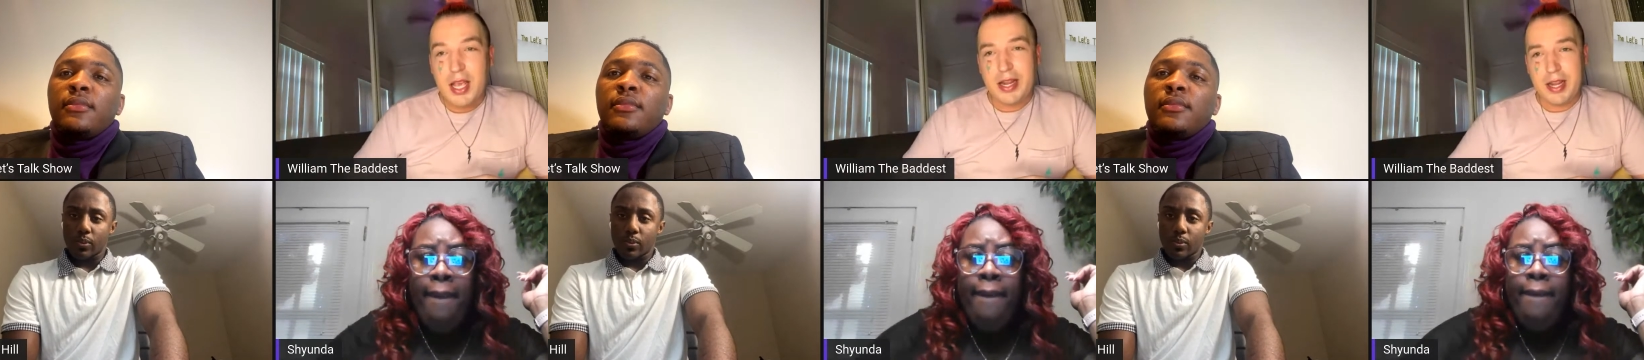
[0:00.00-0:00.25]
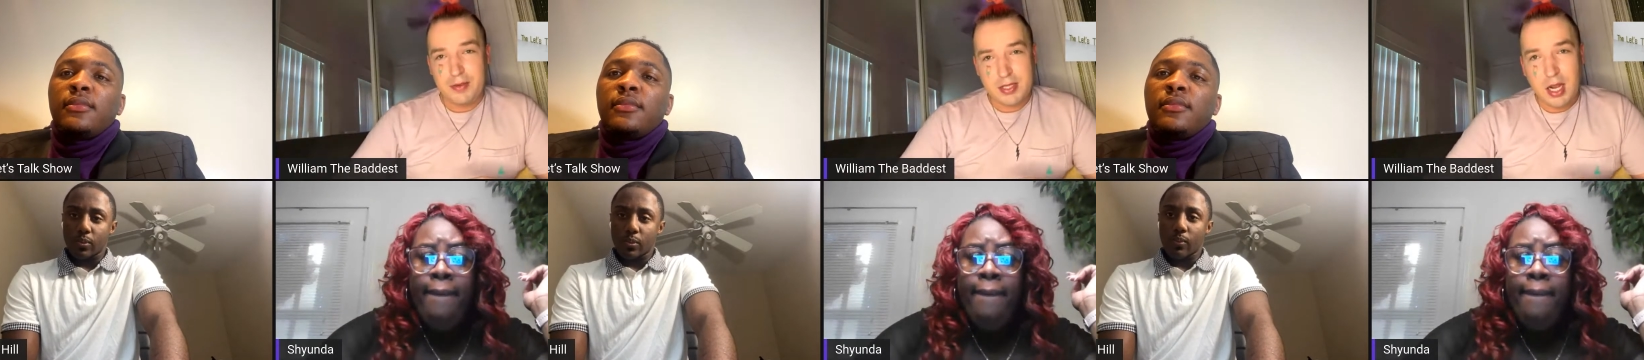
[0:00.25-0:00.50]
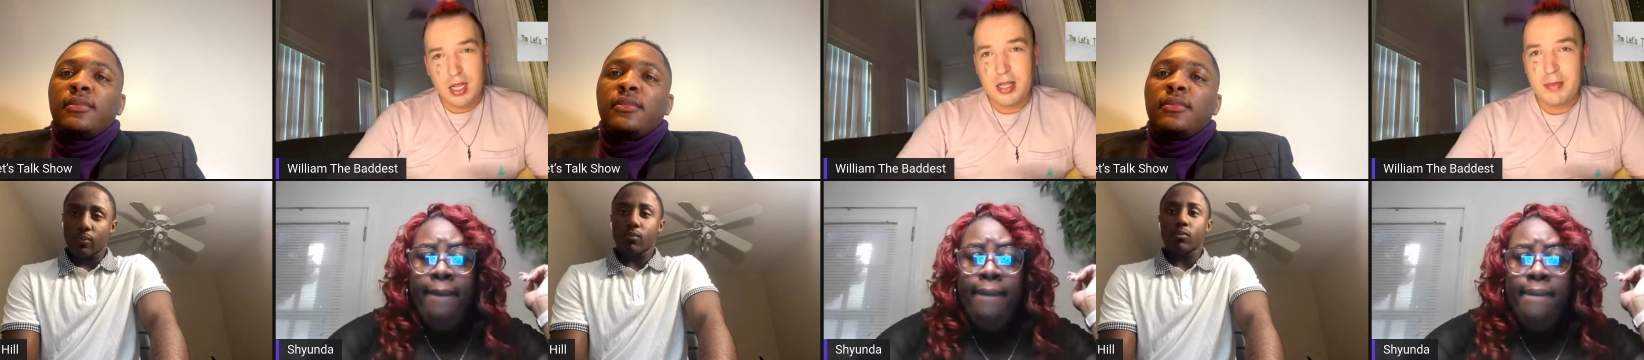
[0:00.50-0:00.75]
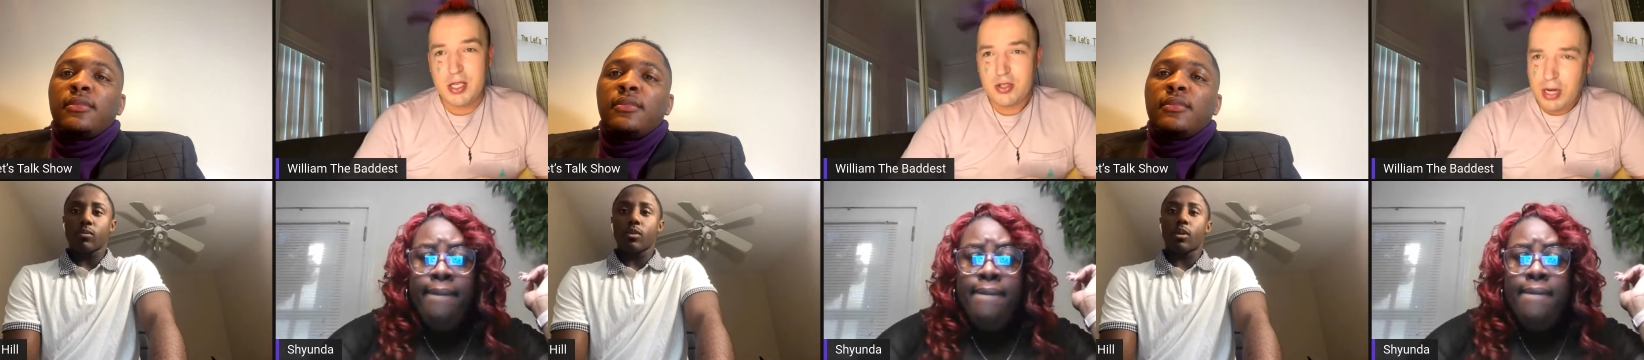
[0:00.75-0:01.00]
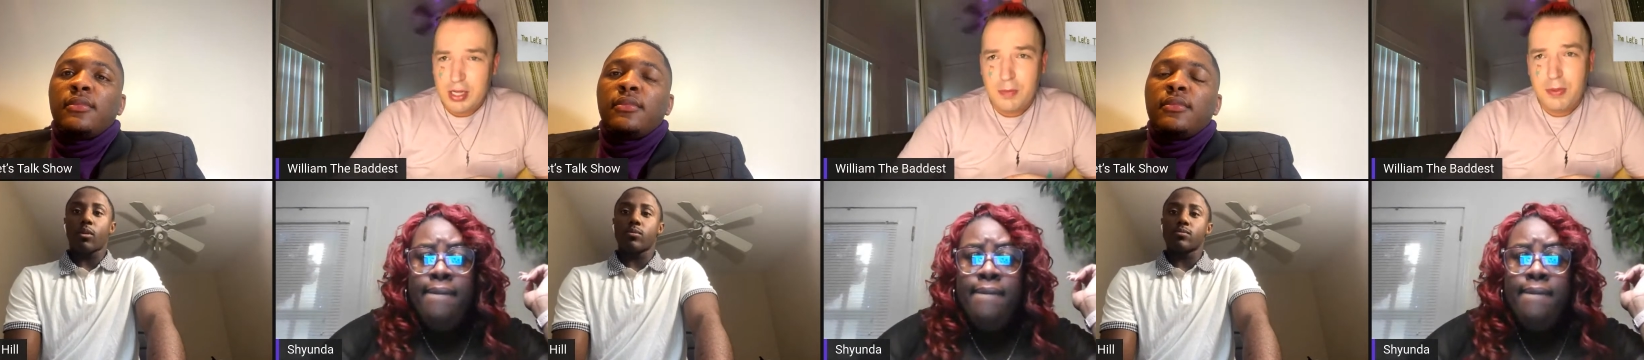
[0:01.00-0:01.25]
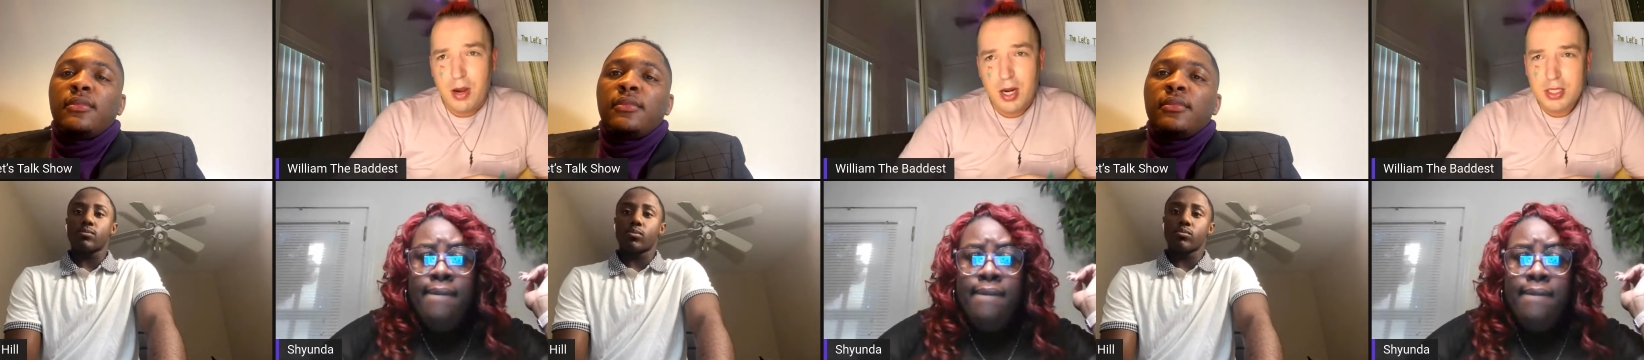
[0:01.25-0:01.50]
Speaker 1: And he was calling me trailer
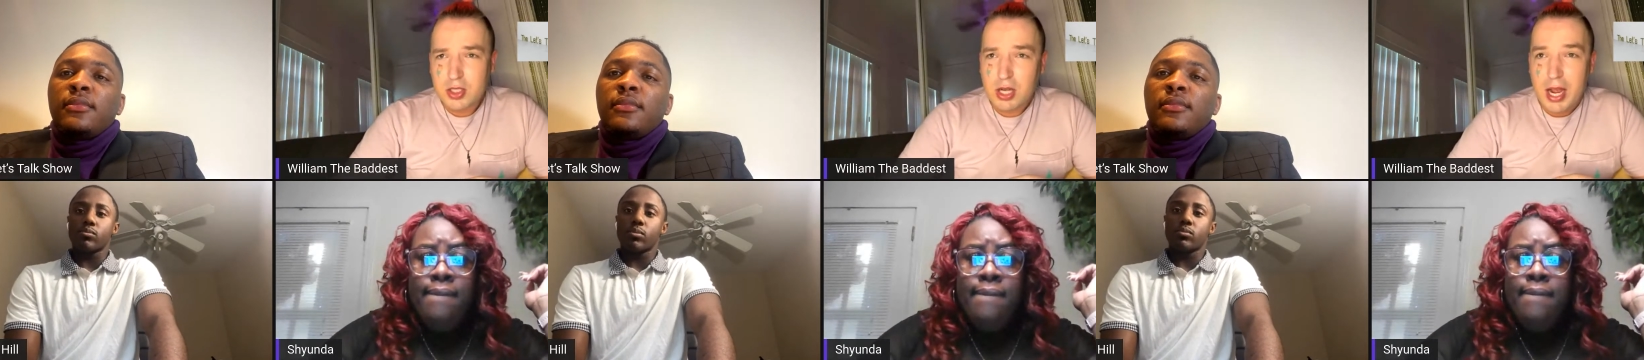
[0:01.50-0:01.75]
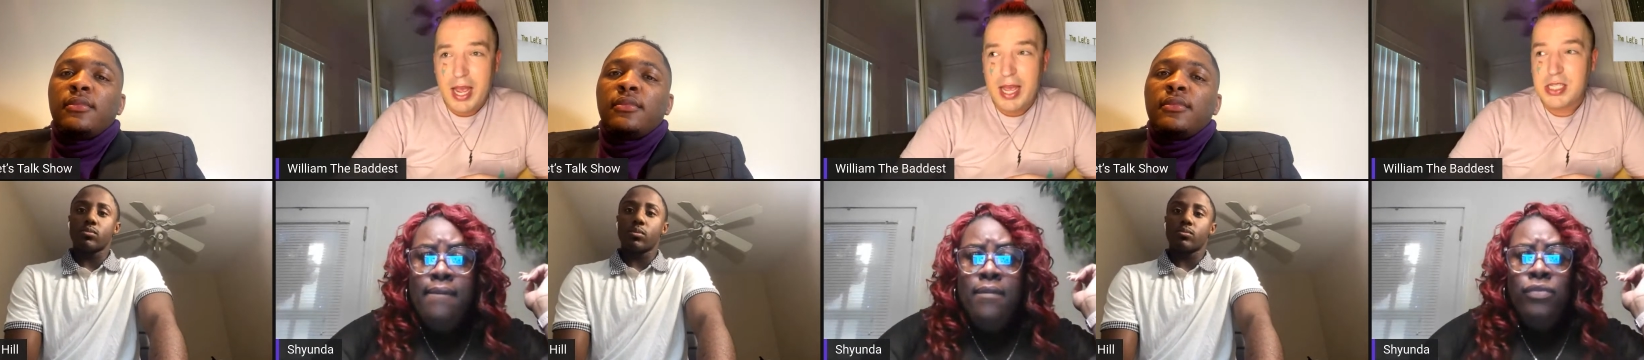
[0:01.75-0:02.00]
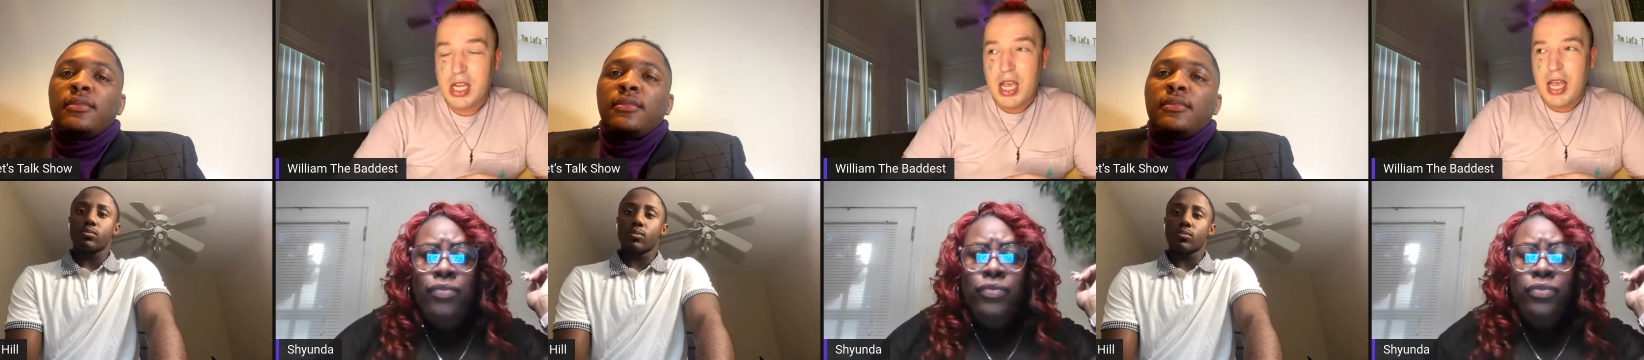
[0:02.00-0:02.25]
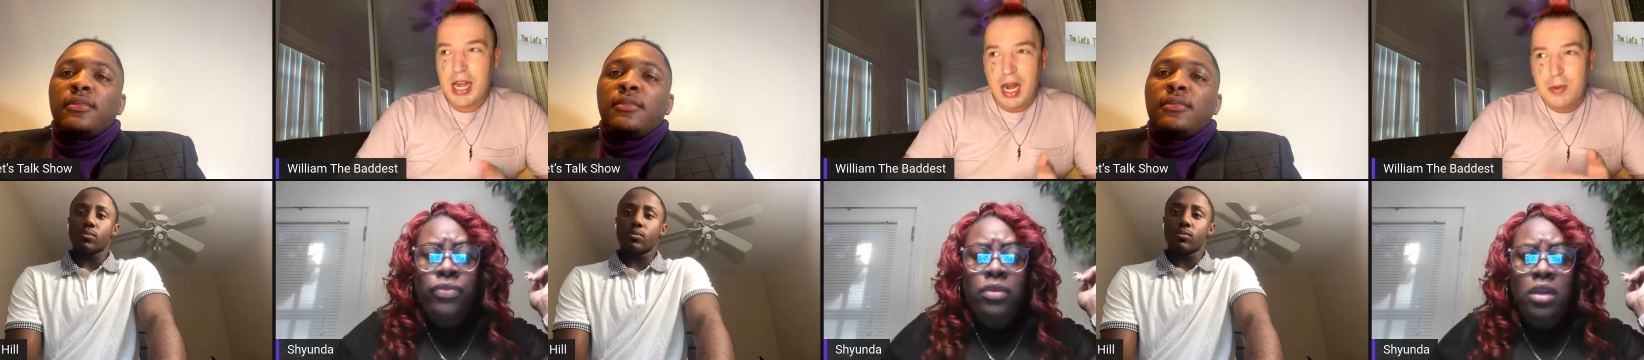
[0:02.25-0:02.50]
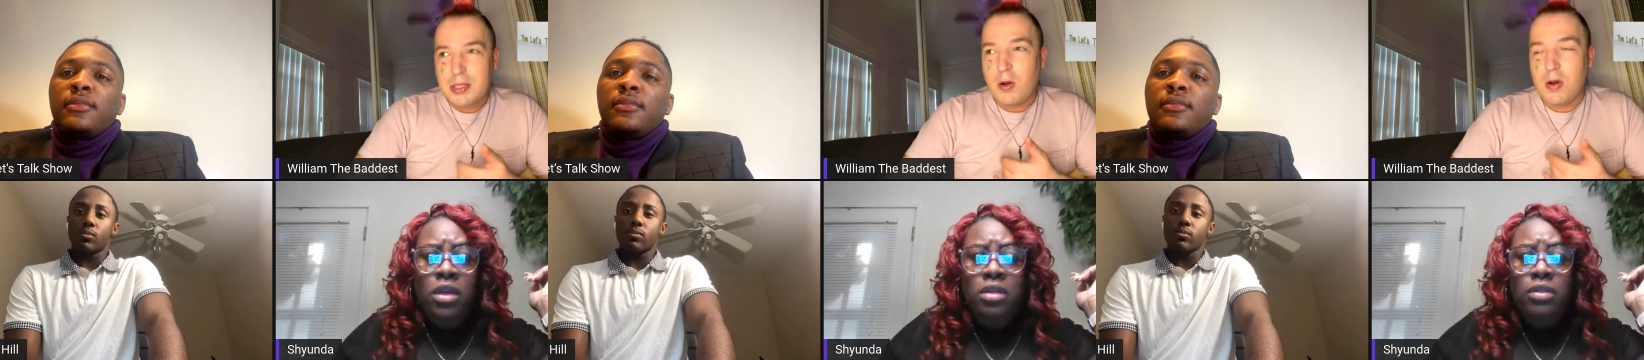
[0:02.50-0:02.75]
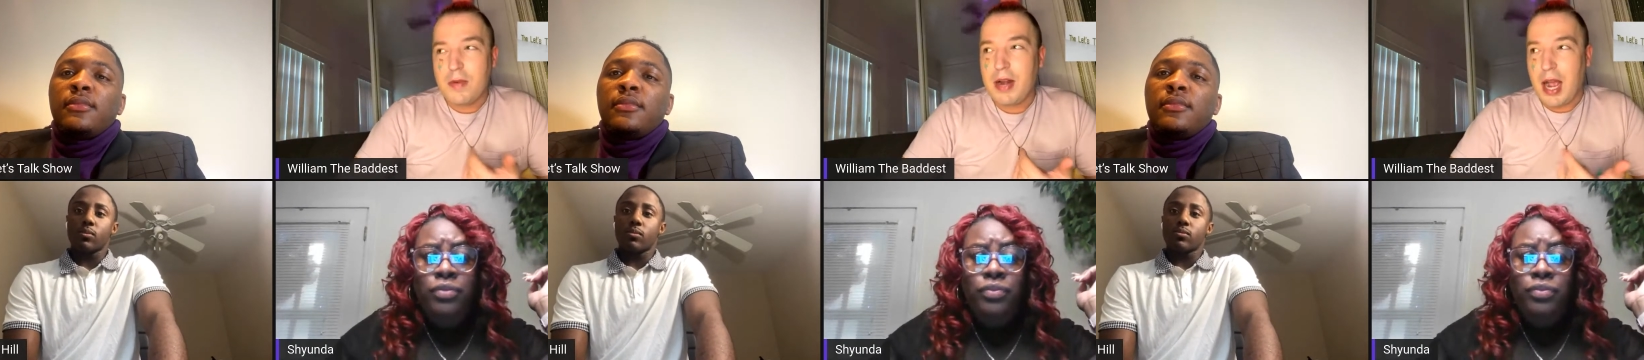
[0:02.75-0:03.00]
park trash. And I was going over